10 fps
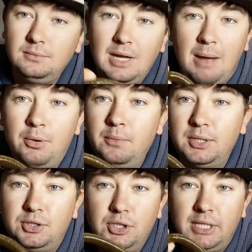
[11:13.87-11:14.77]
I pretty
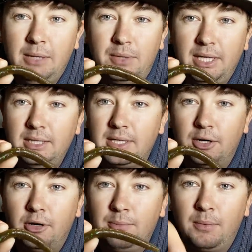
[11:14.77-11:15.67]
much just keep these
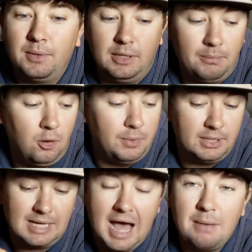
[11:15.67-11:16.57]
in green pumpkin in the boat
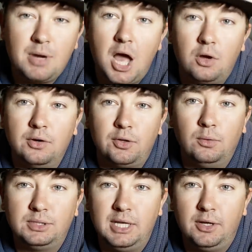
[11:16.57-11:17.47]
because I'm not gonna throw
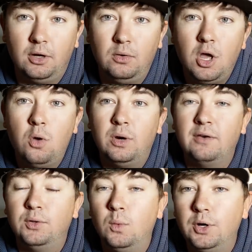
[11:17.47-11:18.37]
a Senko
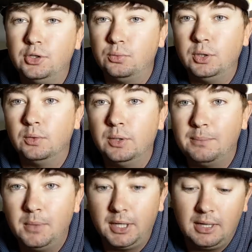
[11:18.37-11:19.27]
whenever the water's really, really
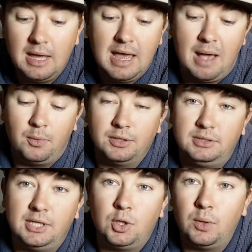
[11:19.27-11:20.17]
muddy. I'm gonna
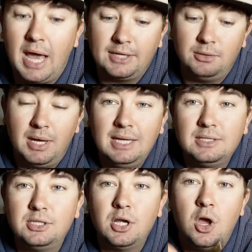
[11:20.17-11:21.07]
stick to reaction
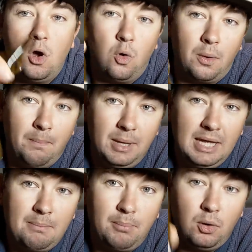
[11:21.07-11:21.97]
baits or
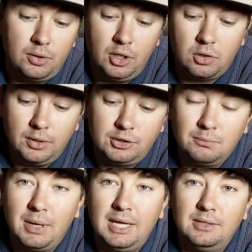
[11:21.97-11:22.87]
big bulky creature
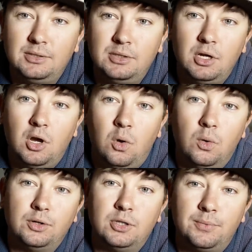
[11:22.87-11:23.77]
baits
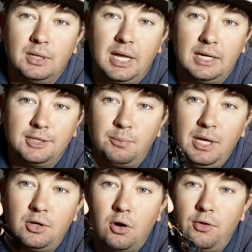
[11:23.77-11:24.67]
or something like a
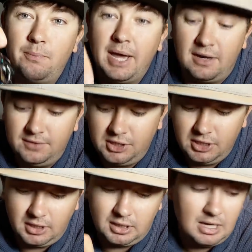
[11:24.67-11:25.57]
speed crawl in the back of a
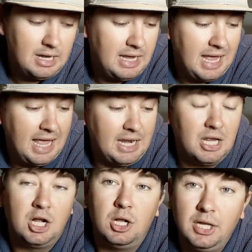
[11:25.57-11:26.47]
jig.
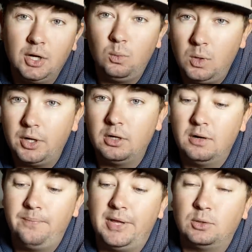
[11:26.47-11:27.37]
In clear water,
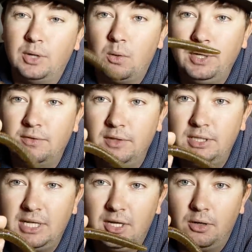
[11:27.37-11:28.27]
that's when I reach for
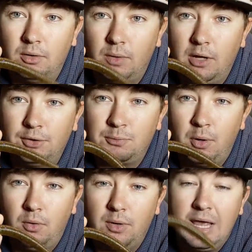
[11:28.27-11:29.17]
this Senko, around the
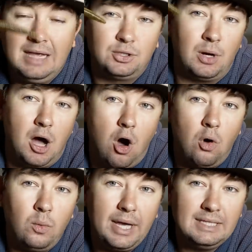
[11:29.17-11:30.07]
spawn. So I
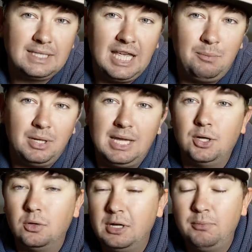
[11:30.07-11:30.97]
always keep it
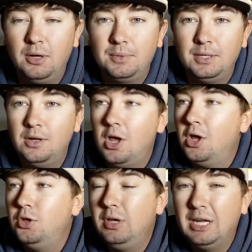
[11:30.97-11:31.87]
in green pumpkin.
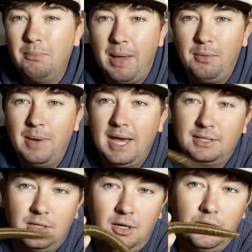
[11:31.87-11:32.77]
You can get a baby
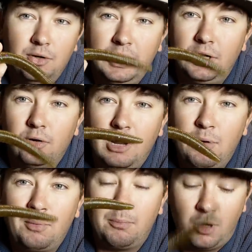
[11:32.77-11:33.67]
bass color, you can get a green
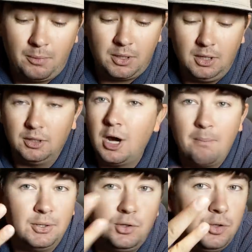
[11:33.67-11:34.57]
pumpkin purple color,
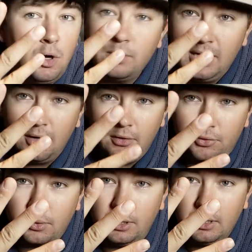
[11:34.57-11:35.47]
but you don't need all
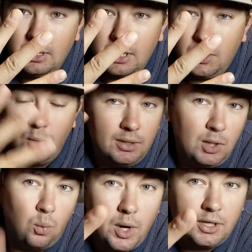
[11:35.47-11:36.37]
three. You only
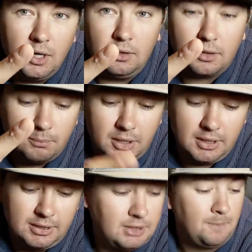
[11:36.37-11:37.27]
need one color
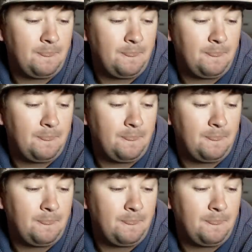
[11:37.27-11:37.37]
because